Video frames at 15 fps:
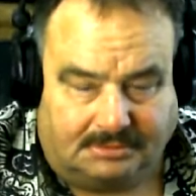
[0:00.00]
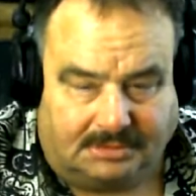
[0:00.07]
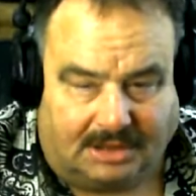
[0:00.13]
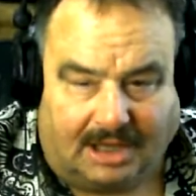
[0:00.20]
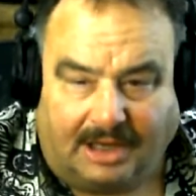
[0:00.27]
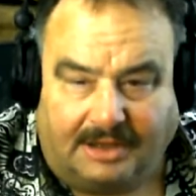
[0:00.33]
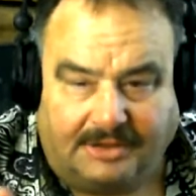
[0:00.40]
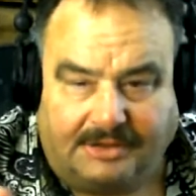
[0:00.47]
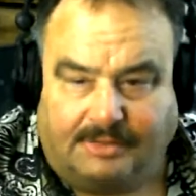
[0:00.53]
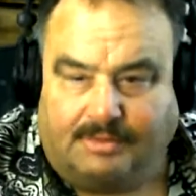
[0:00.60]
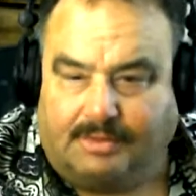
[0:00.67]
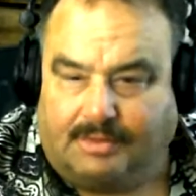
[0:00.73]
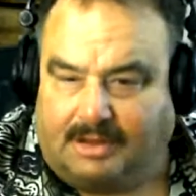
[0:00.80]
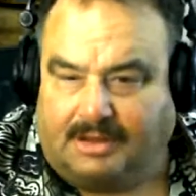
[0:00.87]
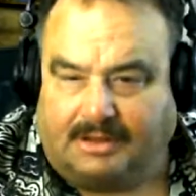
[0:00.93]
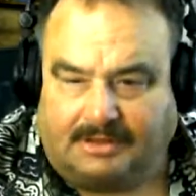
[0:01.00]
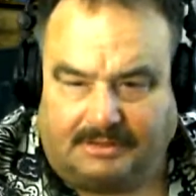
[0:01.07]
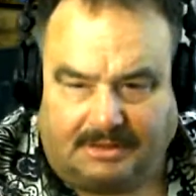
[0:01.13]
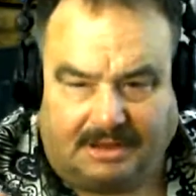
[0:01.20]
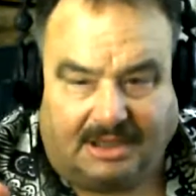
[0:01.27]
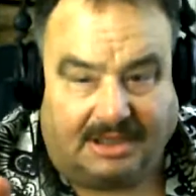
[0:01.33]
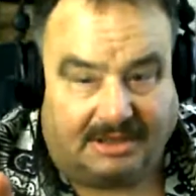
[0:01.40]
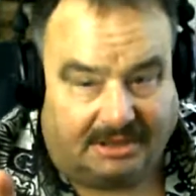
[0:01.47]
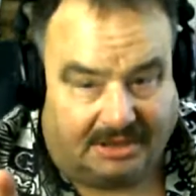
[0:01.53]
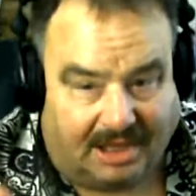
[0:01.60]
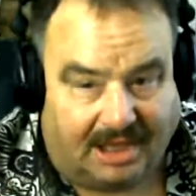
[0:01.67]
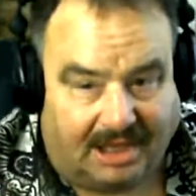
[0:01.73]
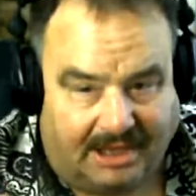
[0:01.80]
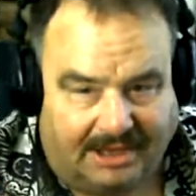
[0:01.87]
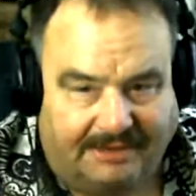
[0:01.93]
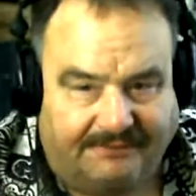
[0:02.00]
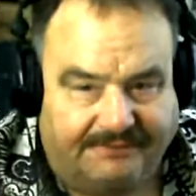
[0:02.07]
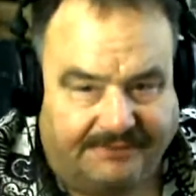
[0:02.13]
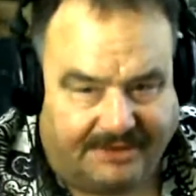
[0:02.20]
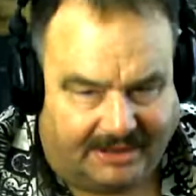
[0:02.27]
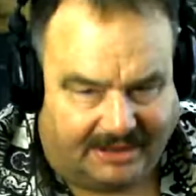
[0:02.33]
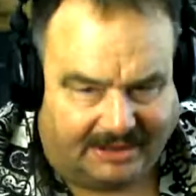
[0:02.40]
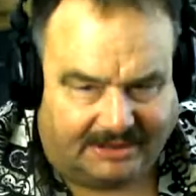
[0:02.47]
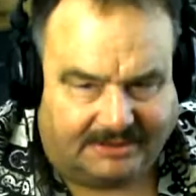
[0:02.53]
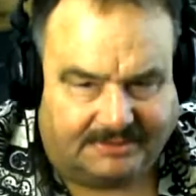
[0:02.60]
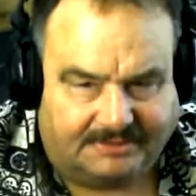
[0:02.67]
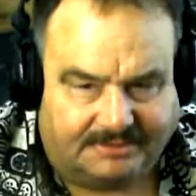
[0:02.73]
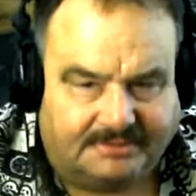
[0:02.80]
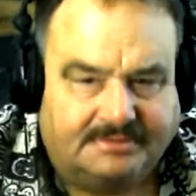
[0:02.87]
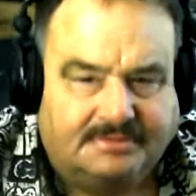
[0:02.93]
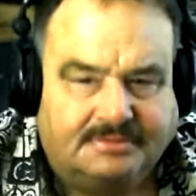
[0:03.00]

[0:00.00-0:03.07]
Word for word: A lot of you weren't alive then.